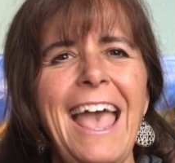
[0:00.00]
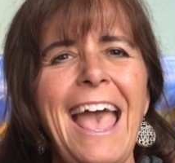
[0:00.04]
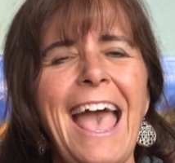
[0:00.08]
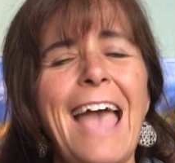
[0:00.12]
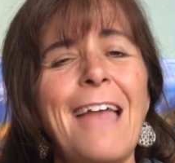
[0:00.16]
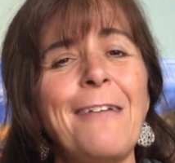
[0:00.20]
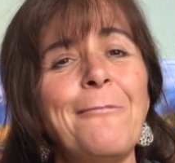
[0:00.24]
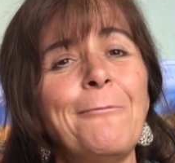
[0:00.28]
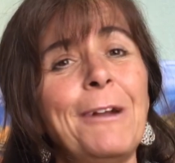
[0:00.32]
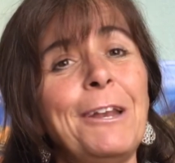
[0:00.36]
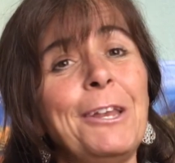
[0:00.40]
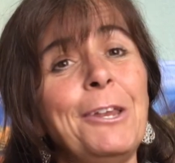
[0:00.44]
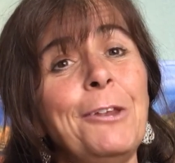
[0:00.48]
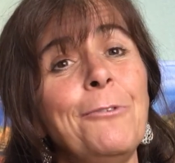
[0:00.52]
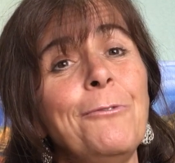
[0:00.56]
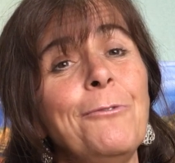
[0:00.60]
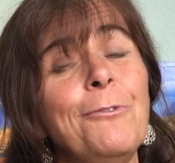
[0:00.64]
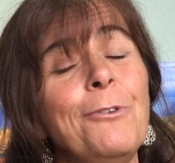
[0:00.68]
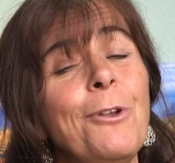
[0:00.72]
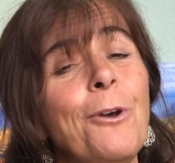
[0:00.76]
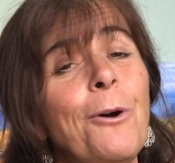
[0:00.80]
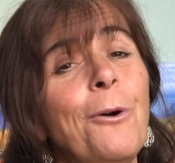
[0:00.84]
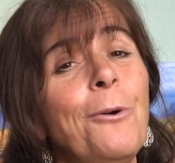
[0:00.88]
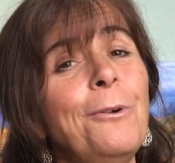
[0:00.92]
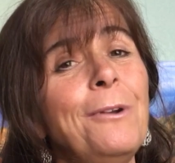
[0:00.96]
And when you
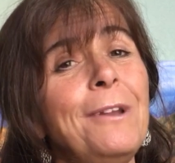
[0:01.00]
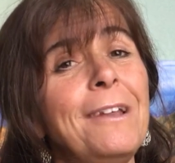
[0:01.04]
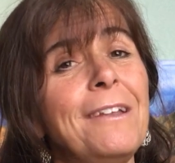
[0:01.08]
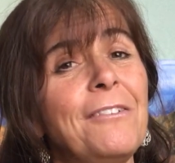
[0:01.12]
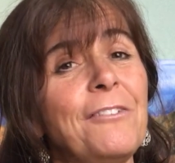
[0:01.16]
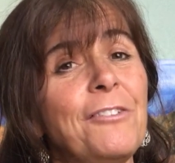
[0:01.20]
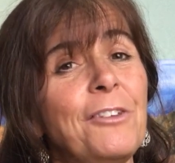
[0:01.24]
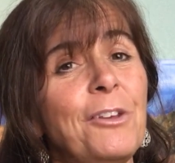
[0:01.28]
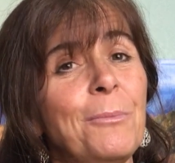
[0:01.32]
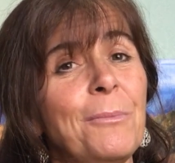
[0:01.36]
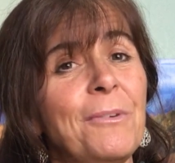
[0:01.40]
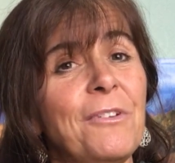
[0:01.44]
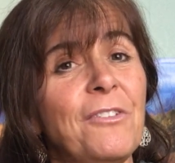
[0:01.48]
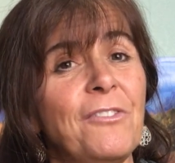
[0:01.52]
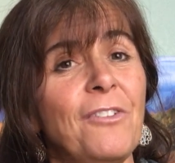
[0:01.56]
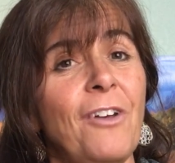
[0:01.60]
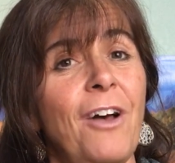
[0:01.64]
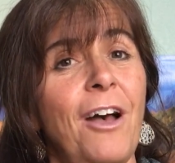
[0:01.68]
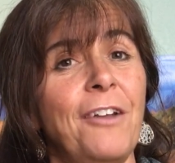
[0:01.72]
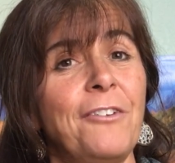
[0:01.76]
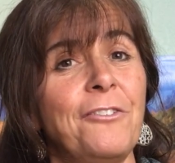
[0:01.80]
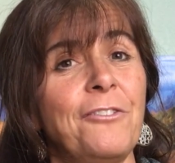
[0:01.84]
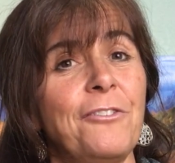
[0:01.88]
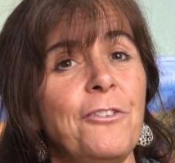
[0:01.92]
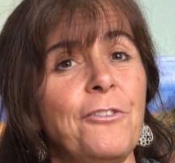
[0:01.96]
notice you
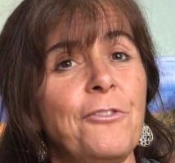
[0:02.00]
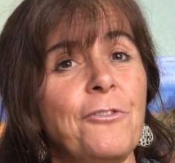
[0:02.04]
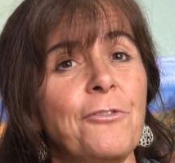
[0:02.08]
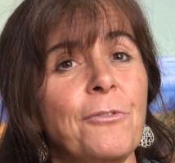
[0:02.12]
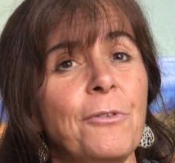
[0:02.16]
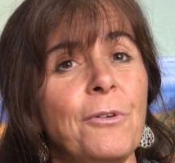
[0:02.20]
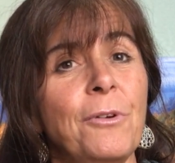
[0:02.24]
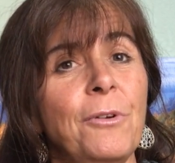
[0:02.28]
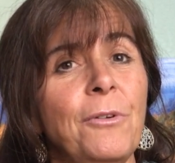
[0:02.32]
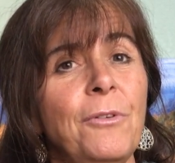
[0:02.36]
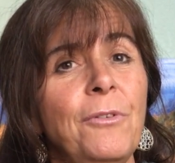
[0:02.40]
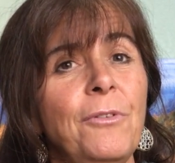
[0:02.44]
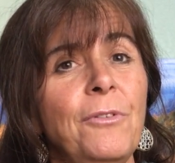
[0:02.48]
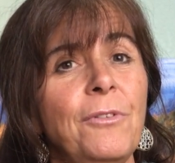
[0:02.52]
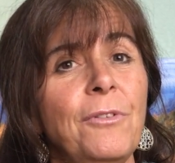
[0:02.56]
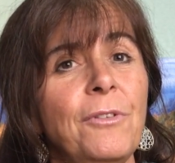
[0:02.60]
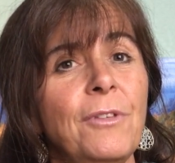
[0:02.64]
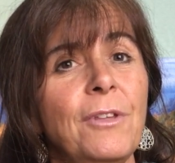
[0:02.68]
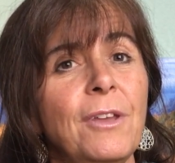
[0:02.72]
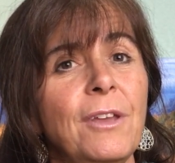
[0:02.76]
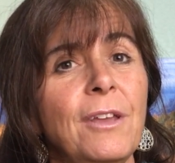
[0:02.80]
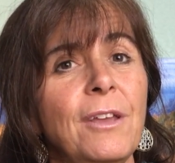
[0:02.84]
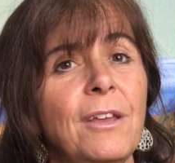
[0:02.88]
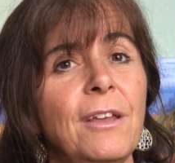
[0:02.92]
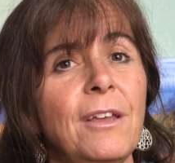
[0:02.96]
massage the truth,
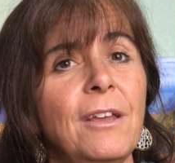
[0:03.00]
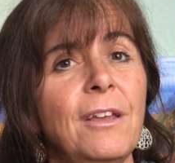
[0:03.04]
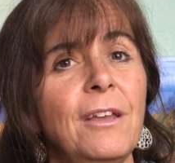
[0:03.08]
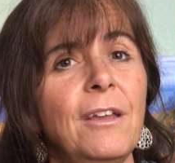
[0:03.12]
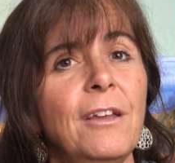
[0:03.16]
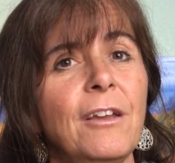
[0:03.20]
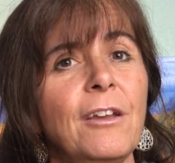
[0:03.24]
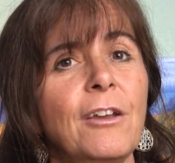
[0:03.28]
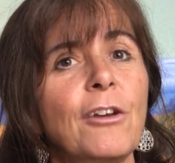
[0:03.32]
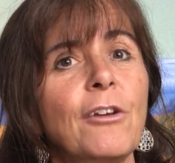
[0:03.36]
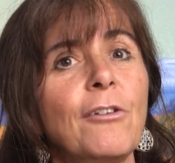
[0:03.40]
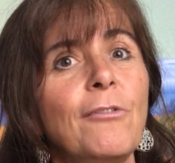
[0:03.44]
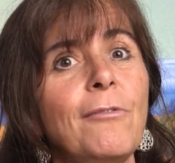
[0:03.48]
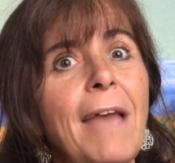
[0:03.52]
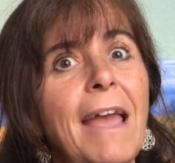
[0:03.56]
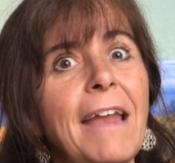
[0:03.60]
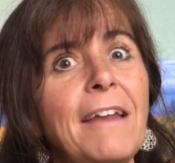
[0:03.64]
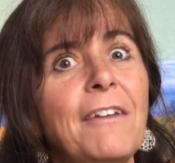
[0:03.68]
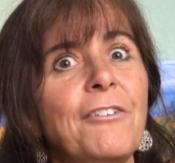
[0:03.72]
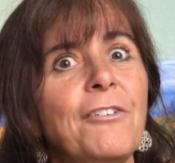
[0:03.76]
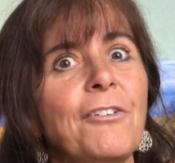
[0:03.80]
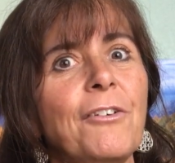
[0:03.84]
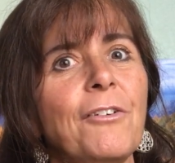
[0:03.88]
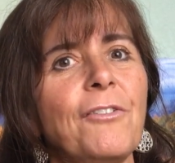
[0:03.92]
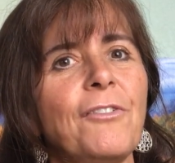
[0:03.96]

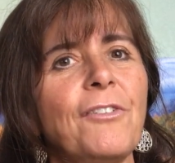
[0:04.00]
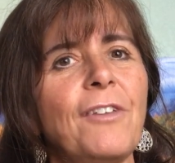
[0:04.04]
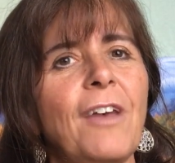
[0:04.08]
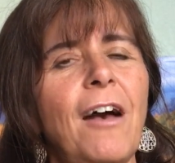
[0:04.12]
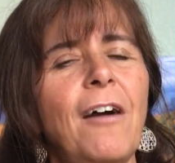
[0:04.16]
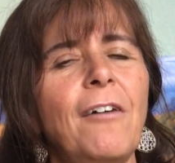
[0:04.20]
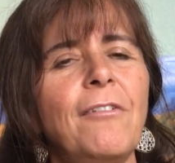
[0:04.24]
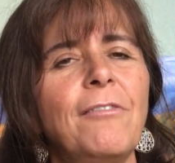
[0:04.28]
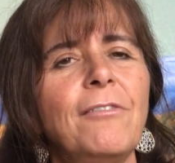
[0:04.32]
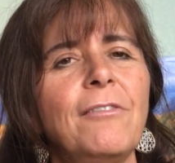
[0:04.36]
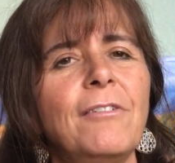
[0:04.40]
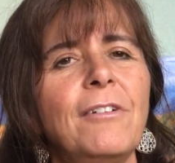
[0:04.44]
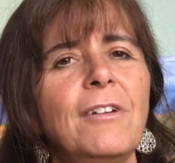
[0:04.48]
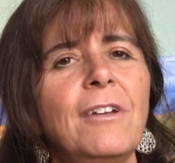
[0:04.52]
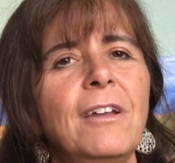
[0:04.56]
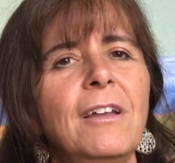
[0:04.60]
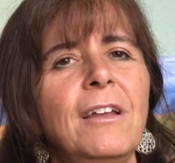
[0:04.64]
correct yourself,